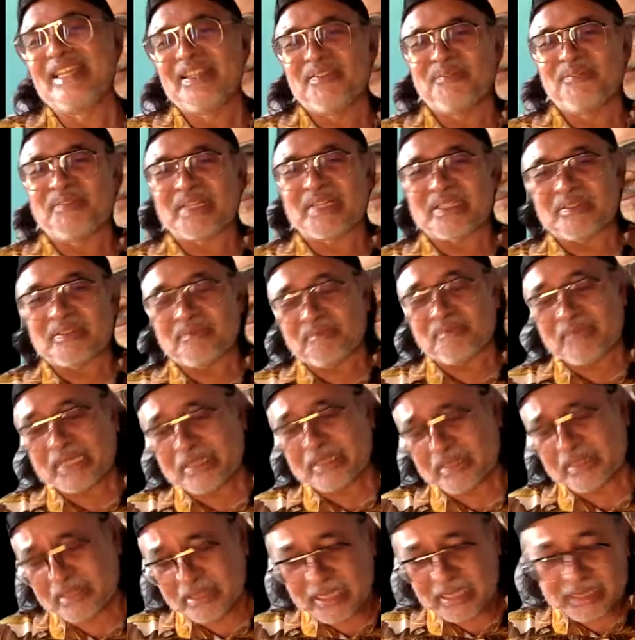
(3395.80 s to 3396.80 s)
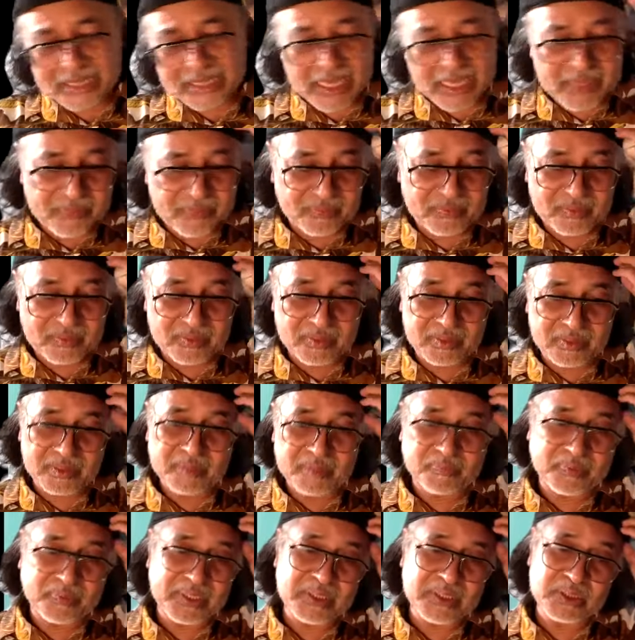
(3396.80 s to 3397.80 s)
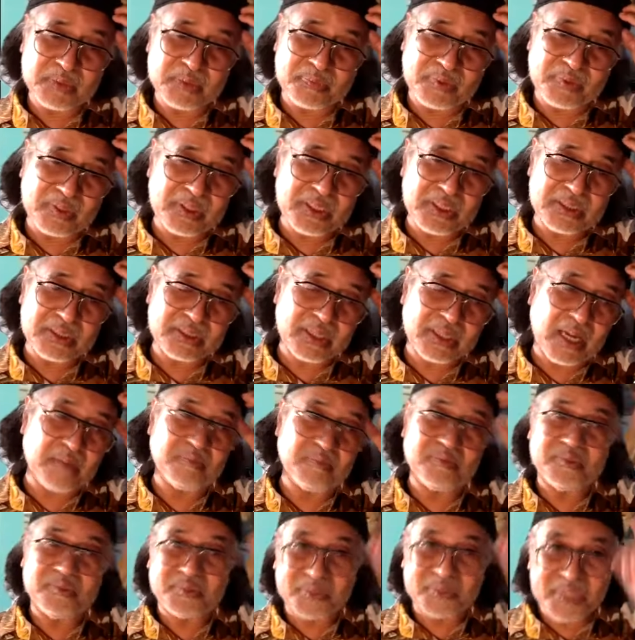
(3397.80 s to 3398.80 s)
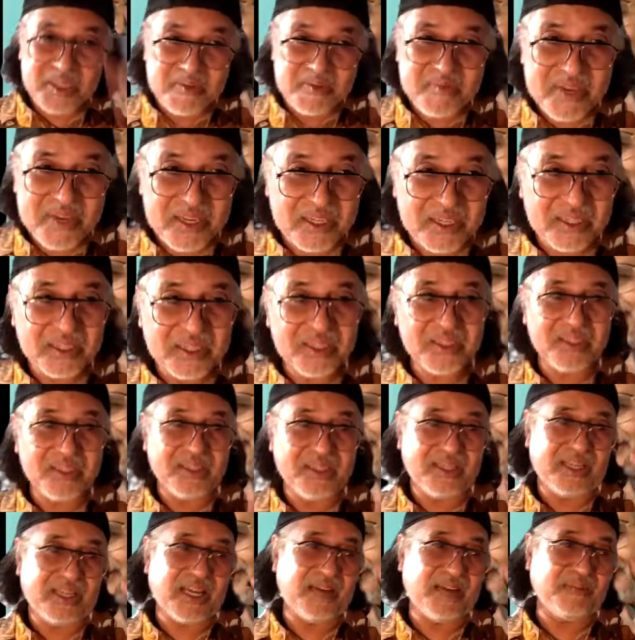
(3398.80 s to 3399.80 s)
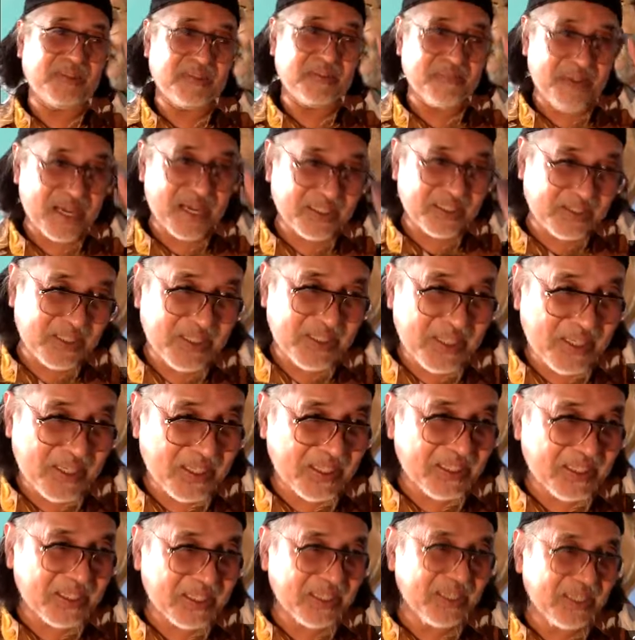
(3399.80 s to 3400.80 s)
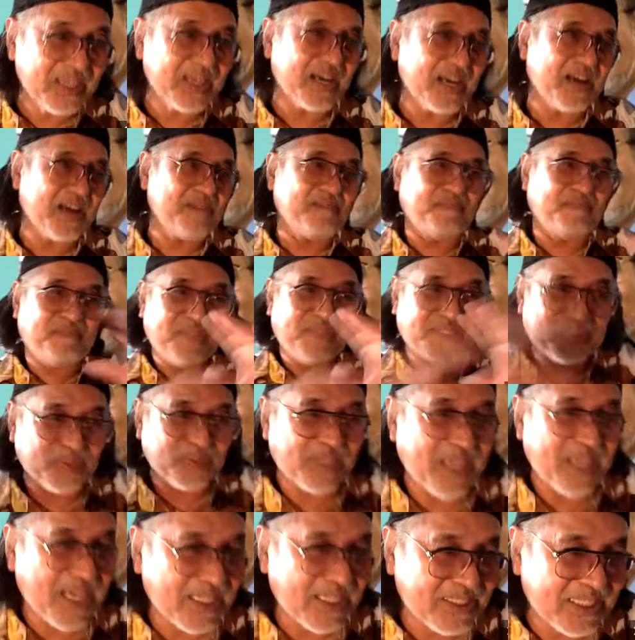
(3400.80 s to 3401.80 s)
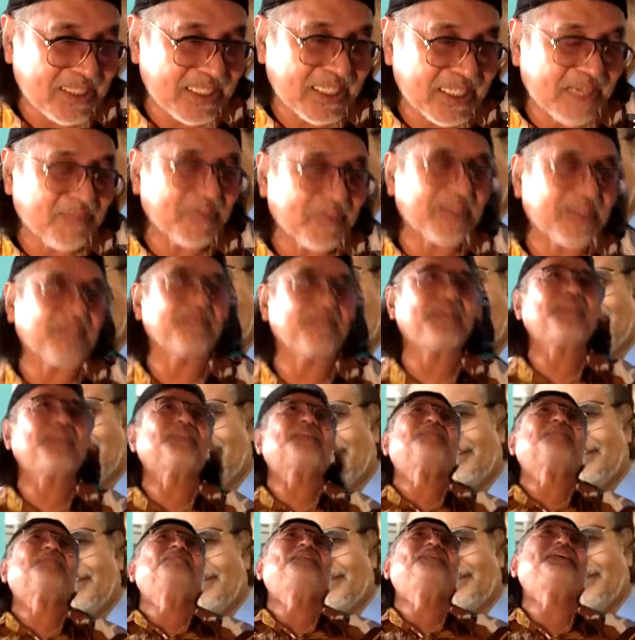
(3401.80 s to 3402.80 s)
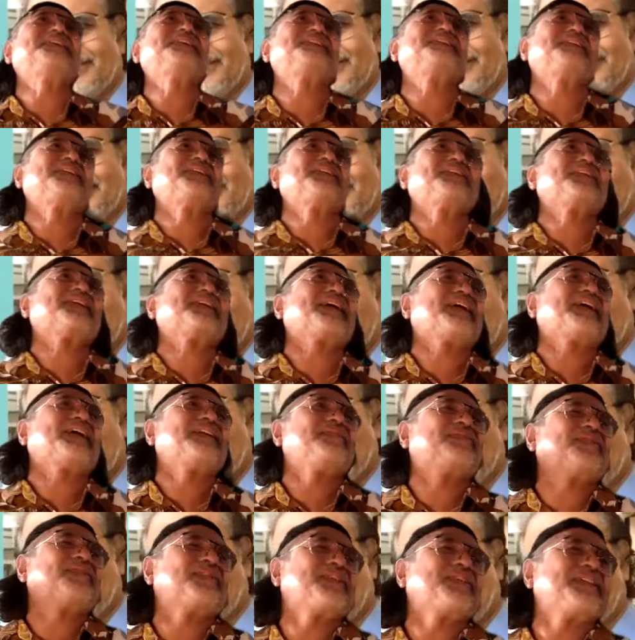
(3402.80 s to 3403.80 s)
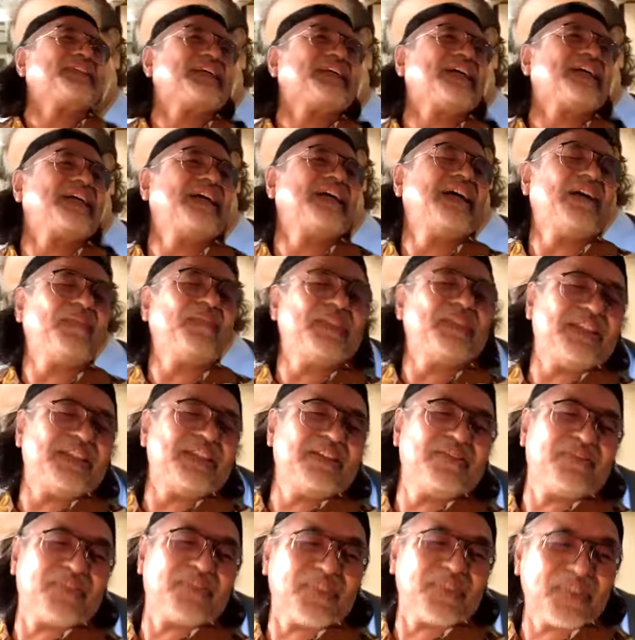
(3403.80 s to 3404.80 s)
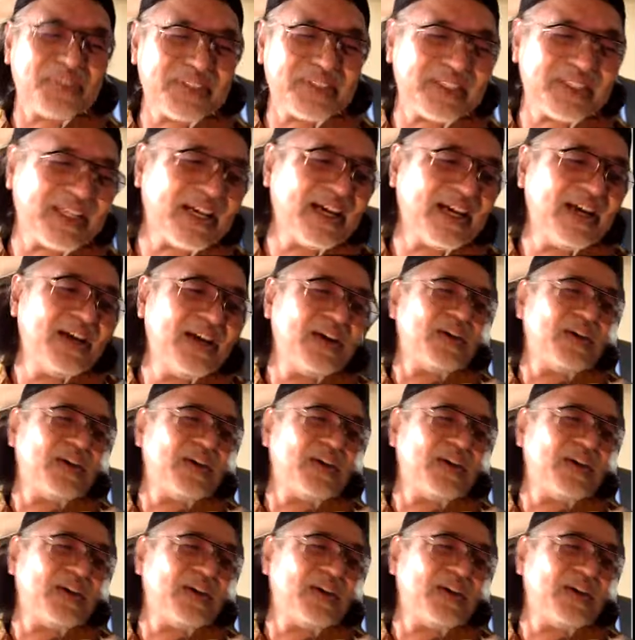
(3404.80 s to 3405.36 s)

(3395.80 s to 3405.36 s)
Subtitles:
but again, the principle is, I'm dreaming, I'm imagining, I'm visualizing. I'm gonna be on a beach here in California. I mean, in Florida,